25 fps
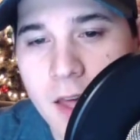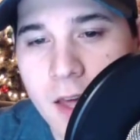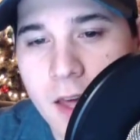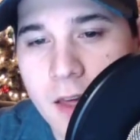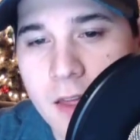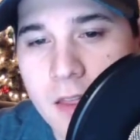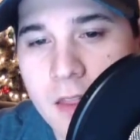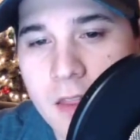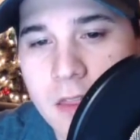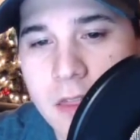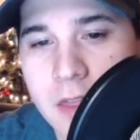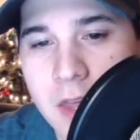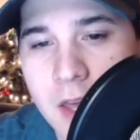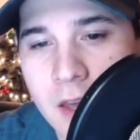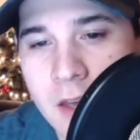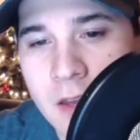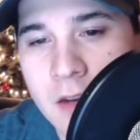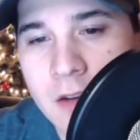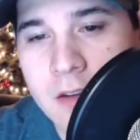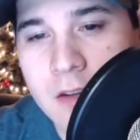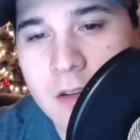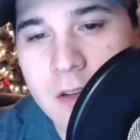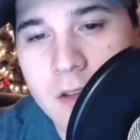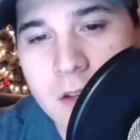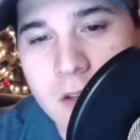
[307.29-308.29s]
And
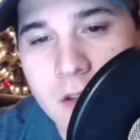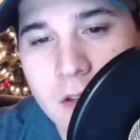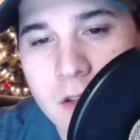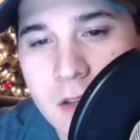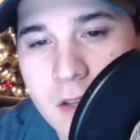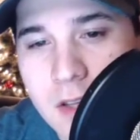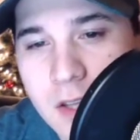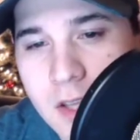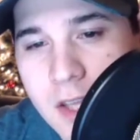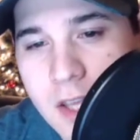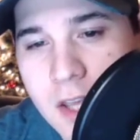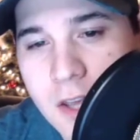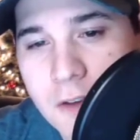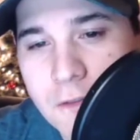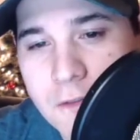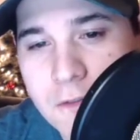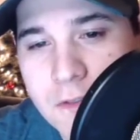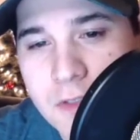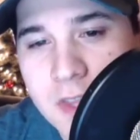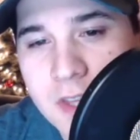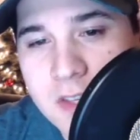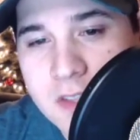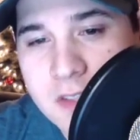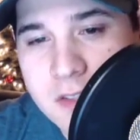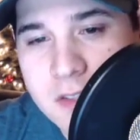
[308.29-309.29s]
then if
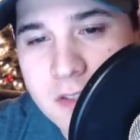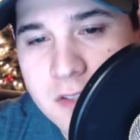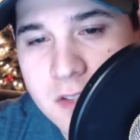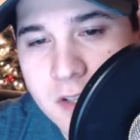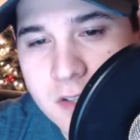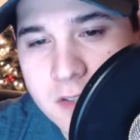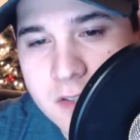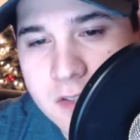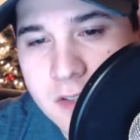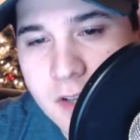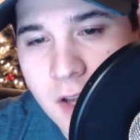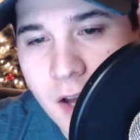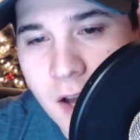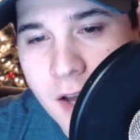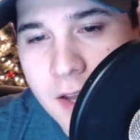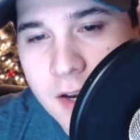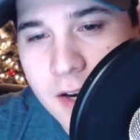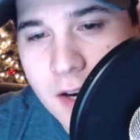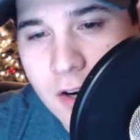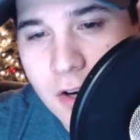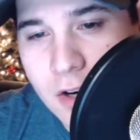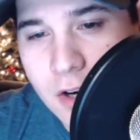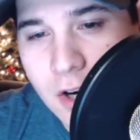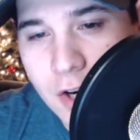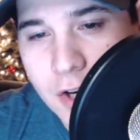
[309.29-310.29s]
this does
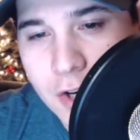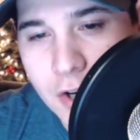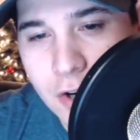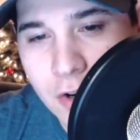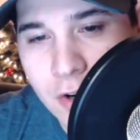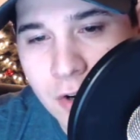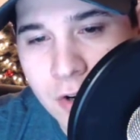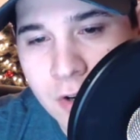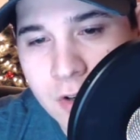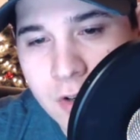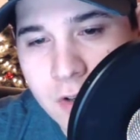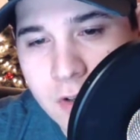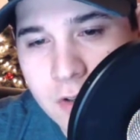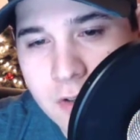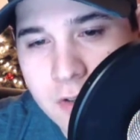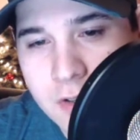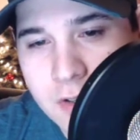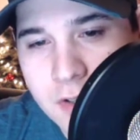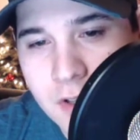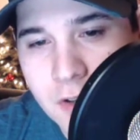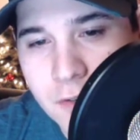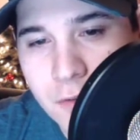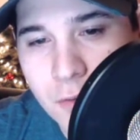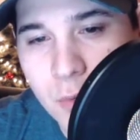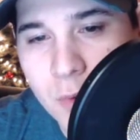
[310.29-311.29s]
not occur,
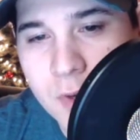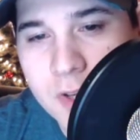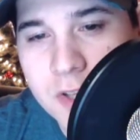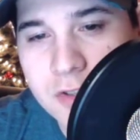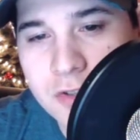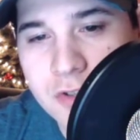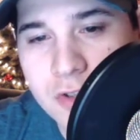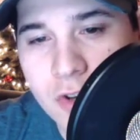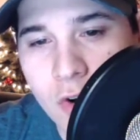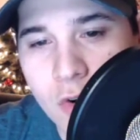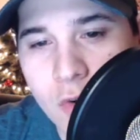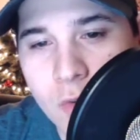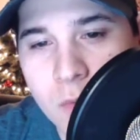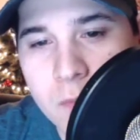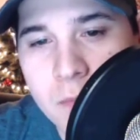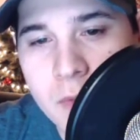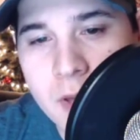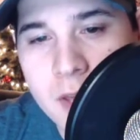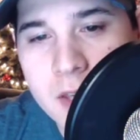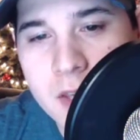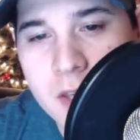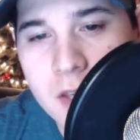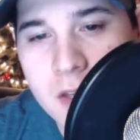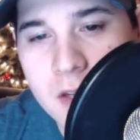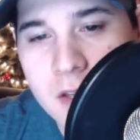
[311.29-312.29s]
if we don't
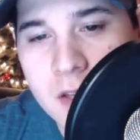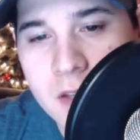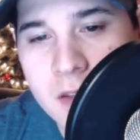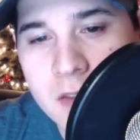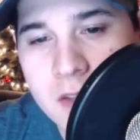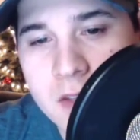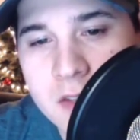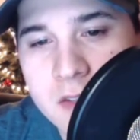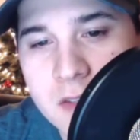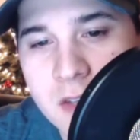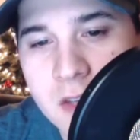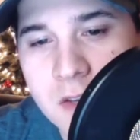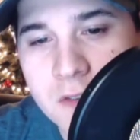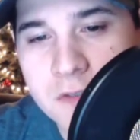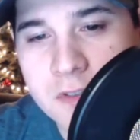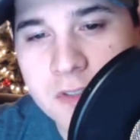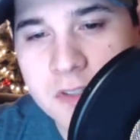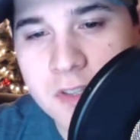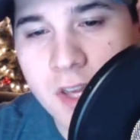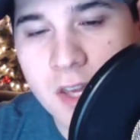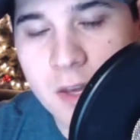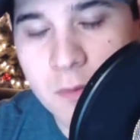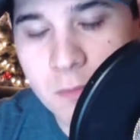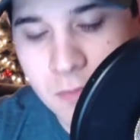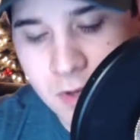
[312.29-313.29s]
make it in this if
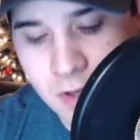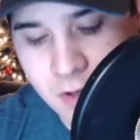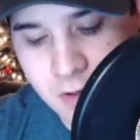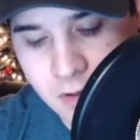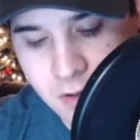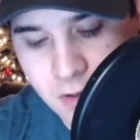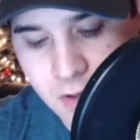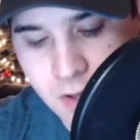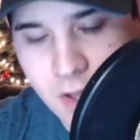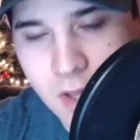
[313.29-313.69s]
statement,